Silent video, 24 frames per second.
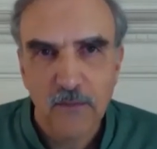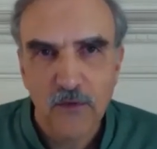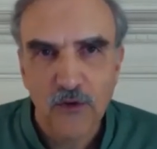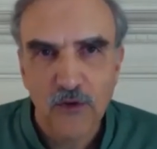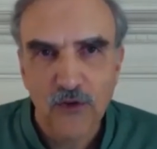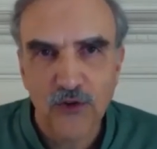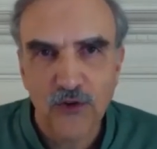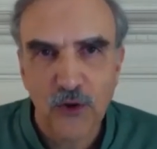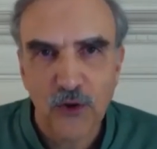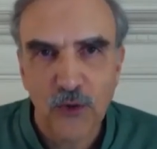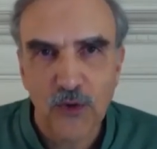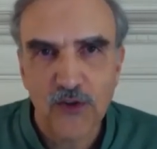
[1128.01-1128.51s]

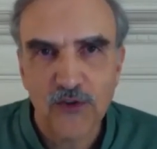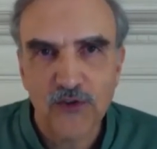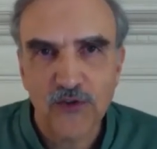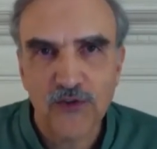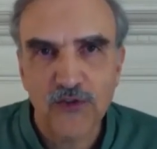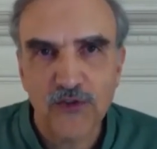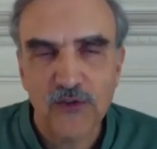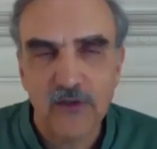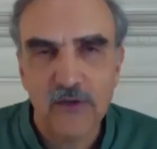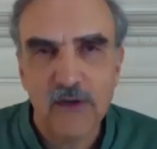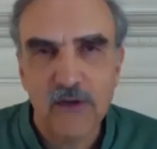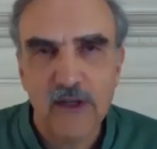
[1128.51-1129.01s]
So
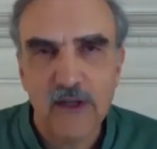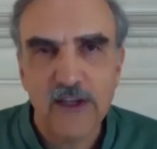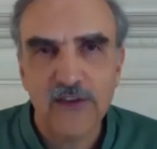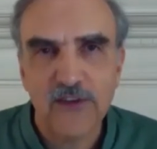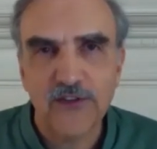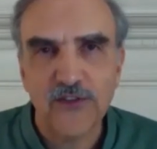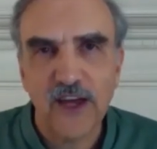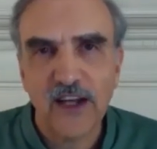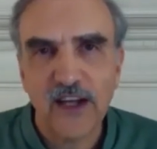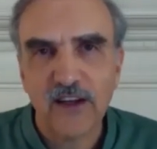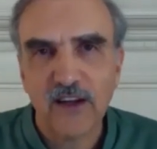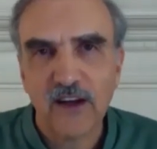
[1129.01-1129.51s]
it's
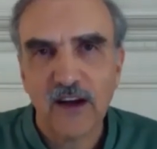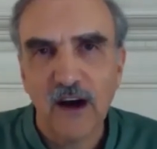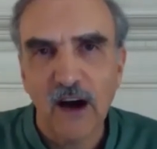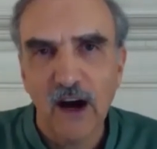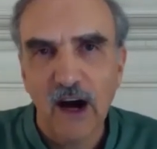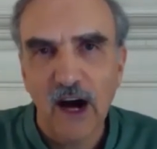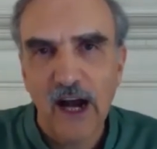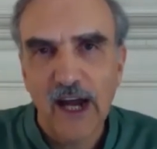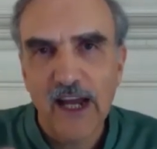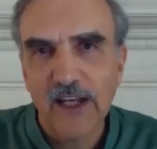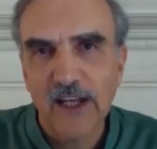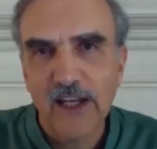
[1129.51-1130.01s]
that
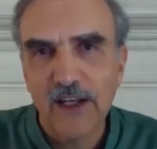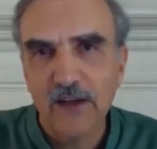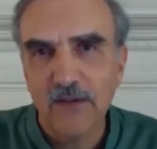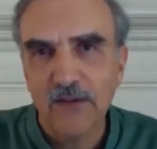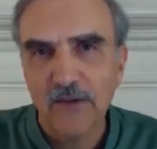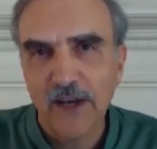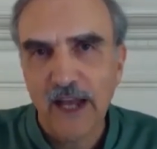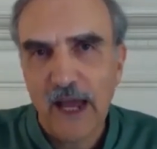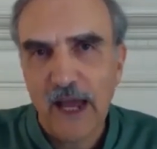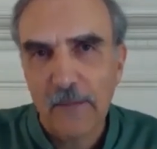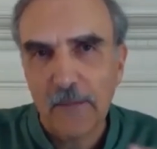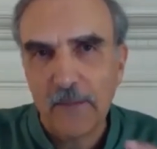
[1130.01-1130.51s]
kind of
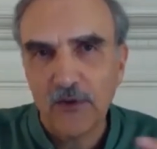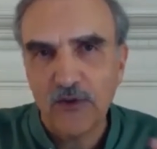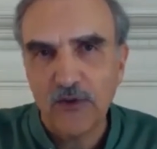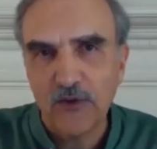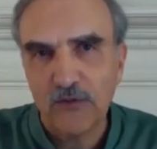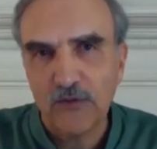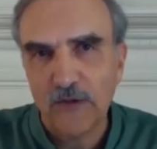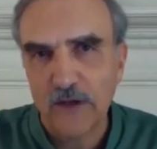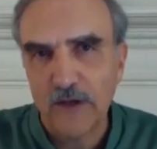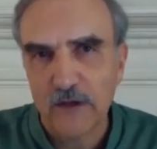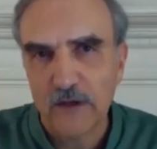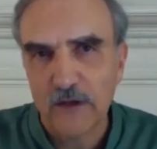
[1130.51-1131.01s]
an
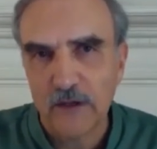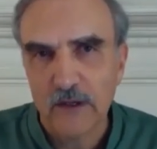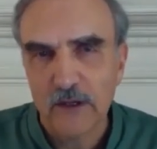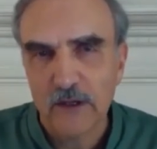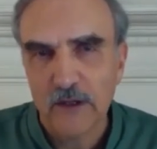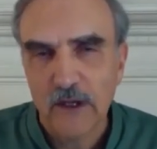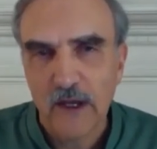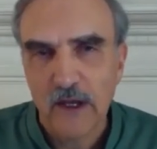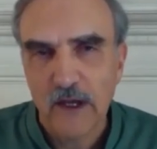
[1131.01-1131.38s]
atmosphere